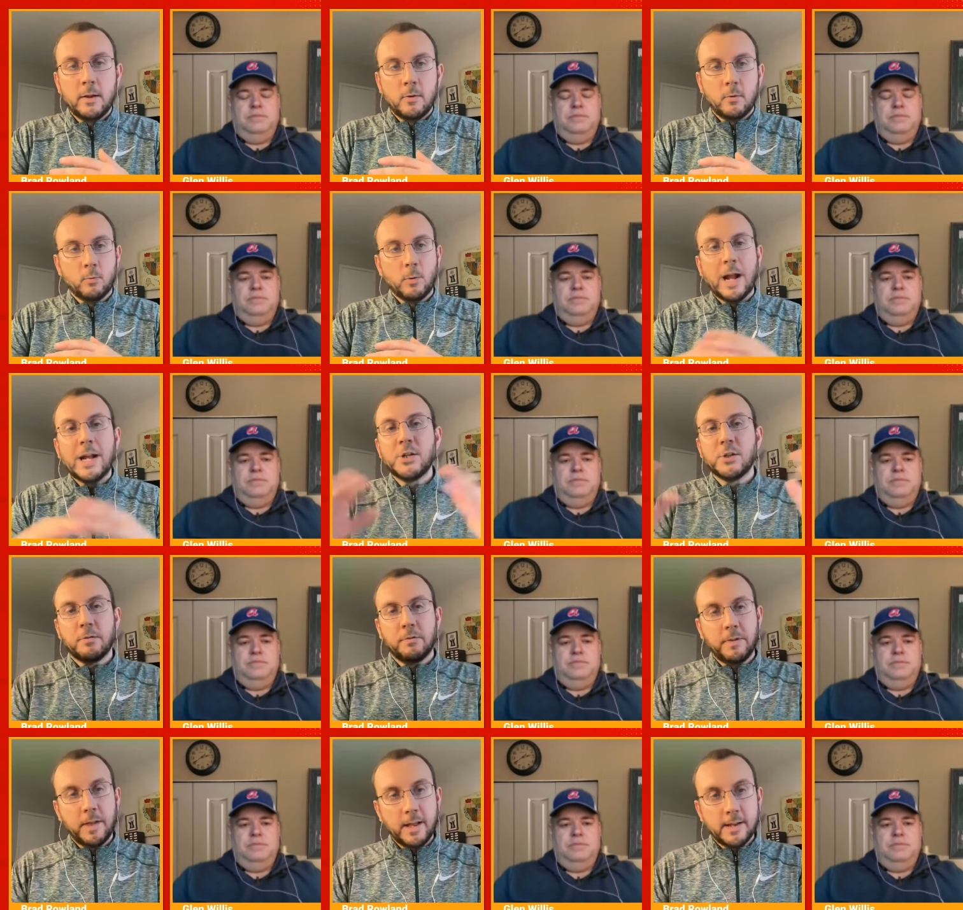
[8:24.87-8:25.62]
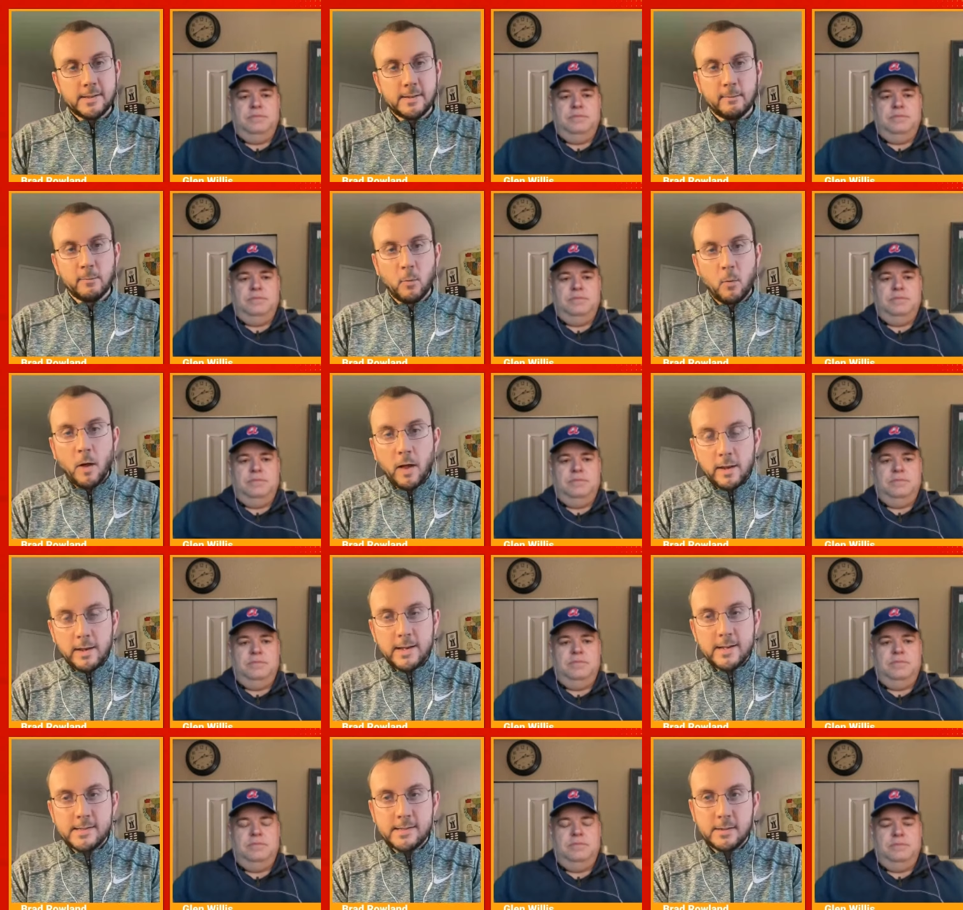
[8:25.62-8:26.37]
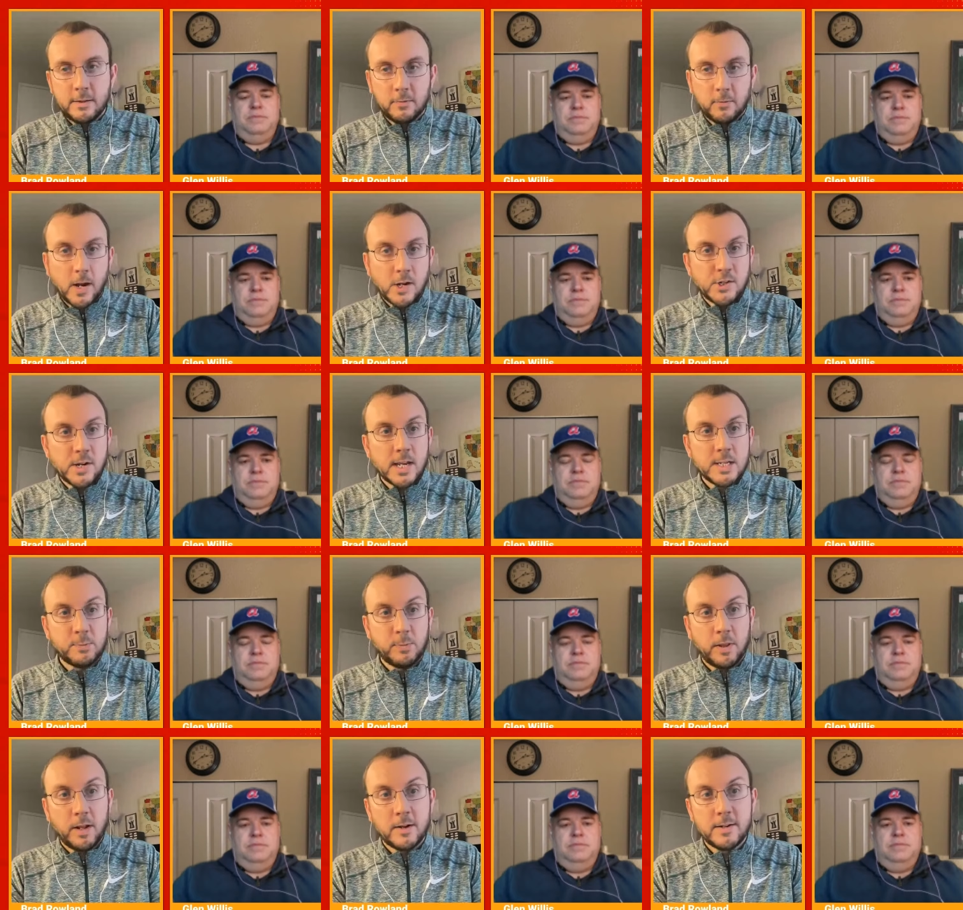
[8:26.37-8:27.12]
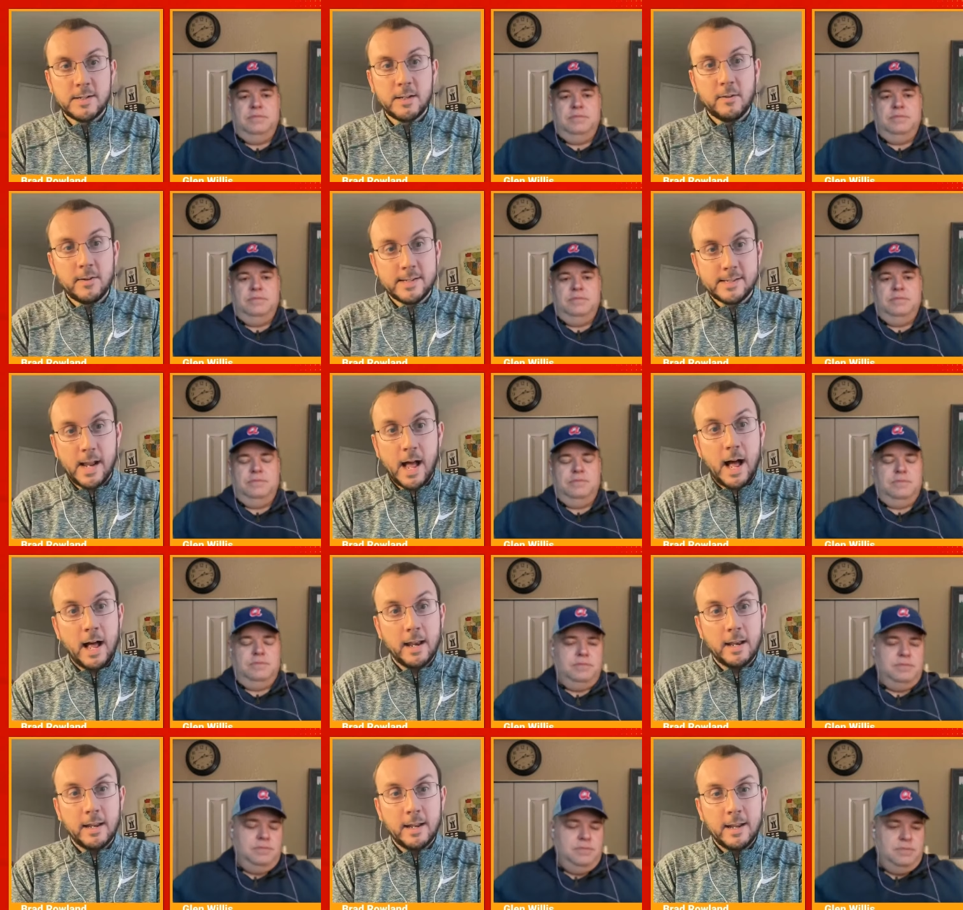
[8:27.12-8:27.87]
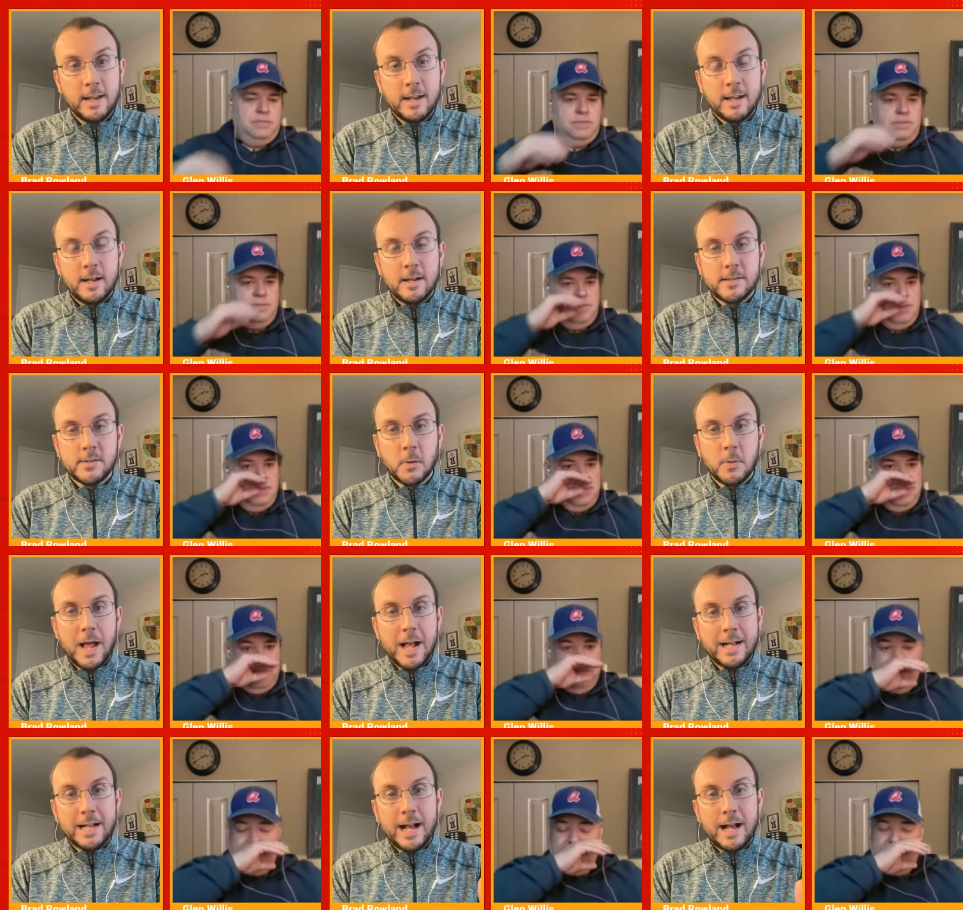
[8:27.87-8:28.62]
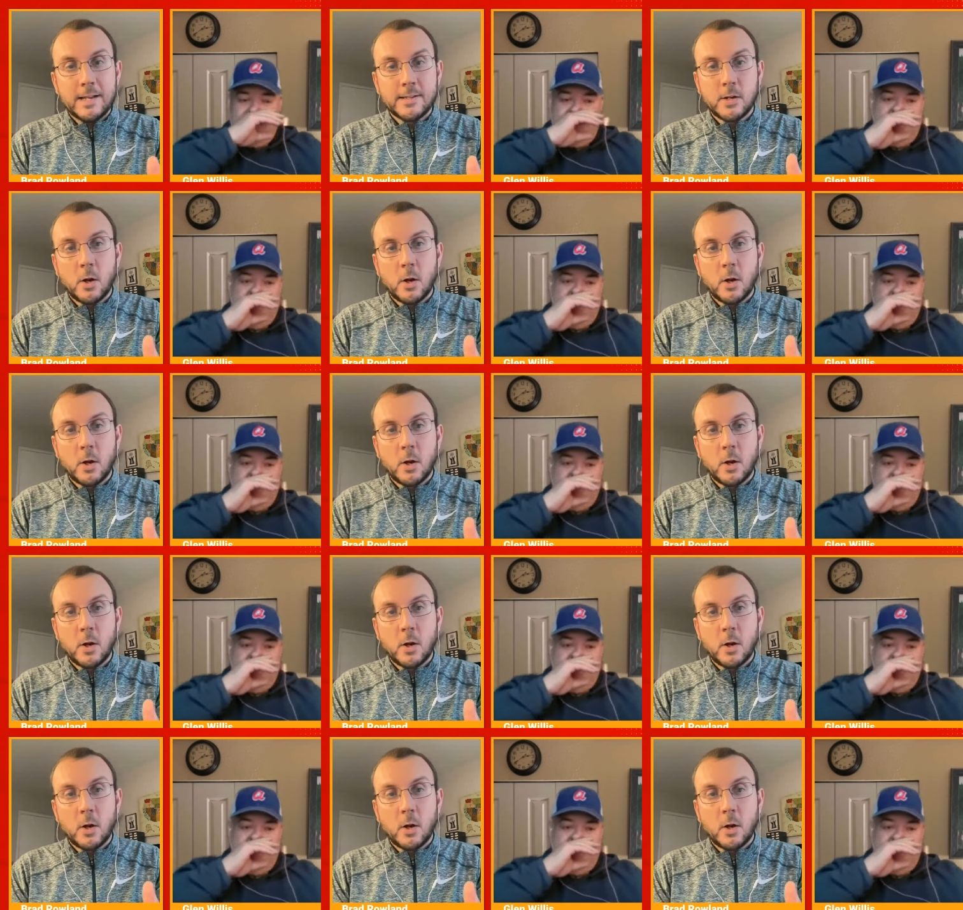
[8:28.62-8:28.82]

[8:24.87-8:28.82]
Speaker 1: range of things. Number one, he's the franchise player until he's not. So that guy is